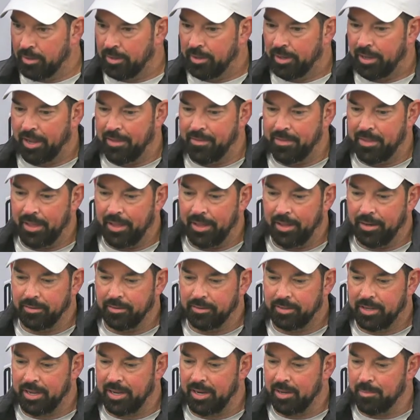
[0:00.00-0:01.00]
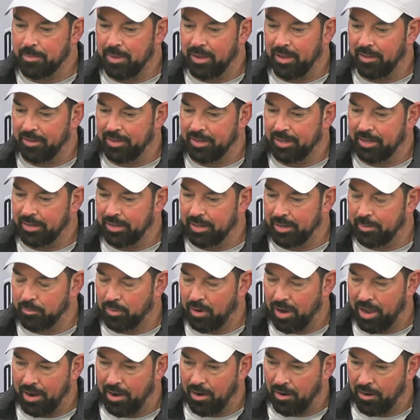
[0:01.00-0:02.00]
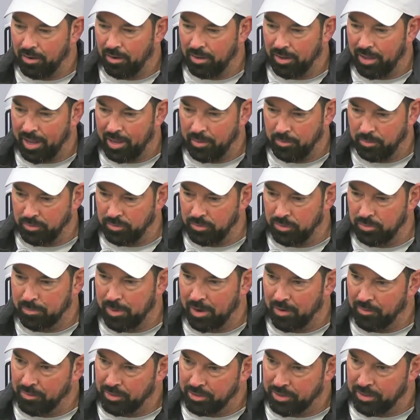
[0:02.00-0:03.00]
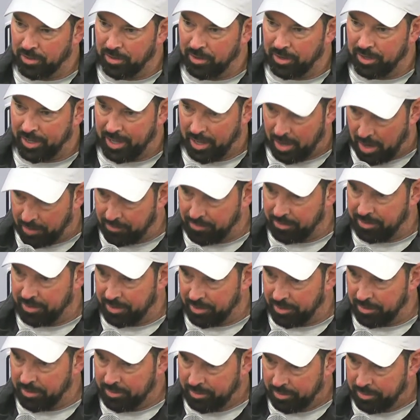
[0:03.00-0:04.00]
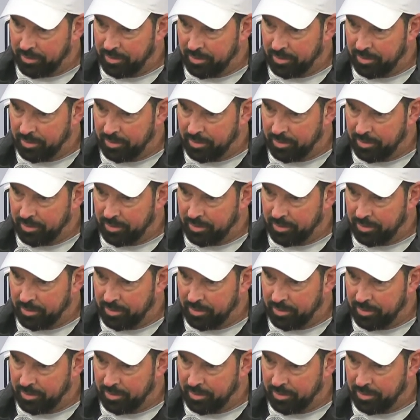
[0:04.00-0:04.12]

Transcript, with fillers: And then Keenan Bailey and Brian Hartline will do punt return and kickoff return.